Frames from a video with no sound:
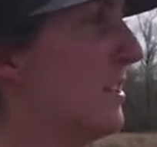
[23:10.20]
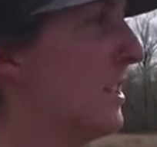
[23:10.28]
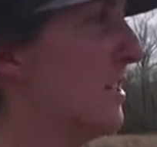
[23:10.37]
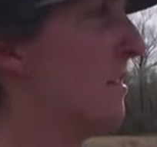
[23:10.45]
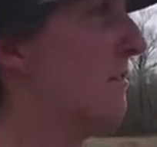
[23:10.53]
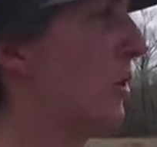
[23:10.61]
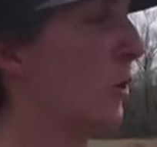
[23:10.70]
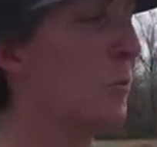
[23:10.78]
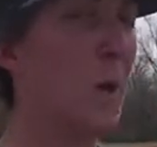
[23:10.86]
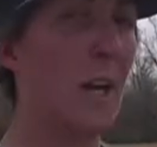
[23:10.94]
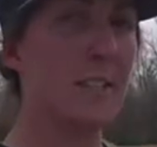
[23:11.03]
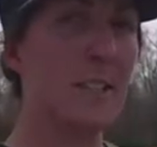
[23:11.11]
did the field
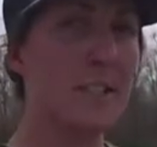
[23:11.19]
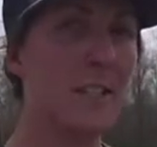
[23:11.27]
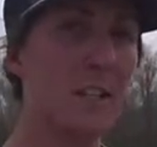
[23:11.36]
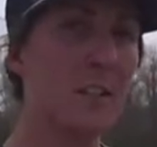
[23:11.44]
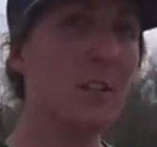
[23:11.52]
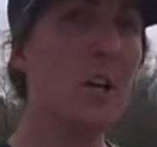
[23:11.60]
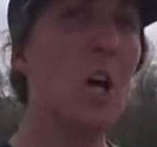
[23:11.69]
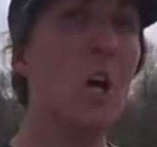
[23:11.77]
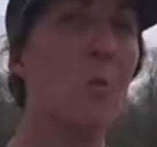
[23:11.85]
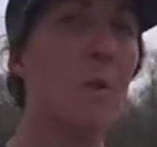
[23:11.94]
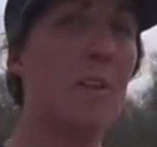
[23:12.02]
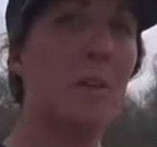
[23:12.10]
processing
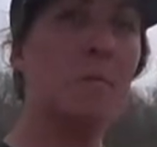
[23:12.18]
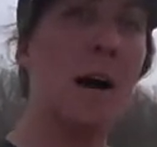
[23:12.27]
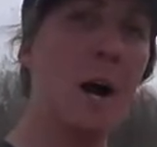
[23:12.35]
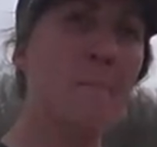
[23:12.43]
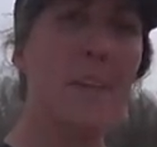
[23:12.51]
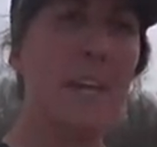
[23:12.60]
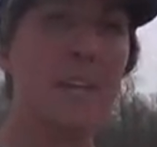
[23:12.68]
with a mom that